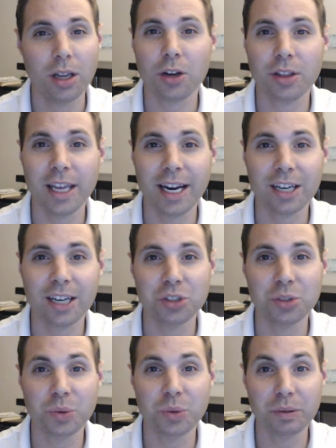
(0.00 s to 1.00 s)
They're there
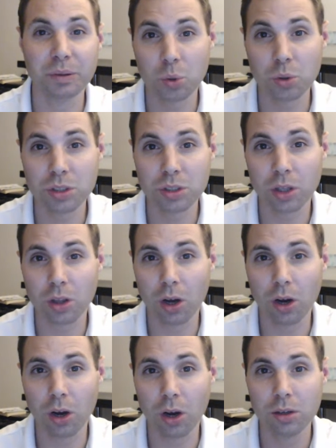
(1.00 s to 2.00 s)
to enforce the
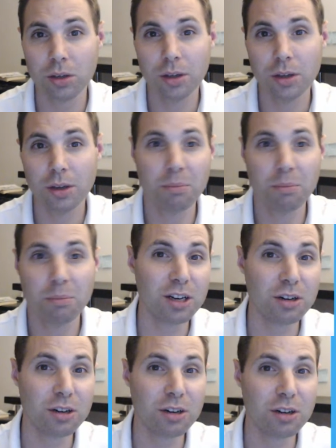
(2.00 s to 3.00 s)
law,
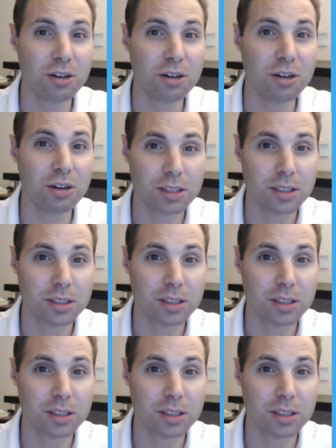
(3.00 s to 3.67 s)
make arrests,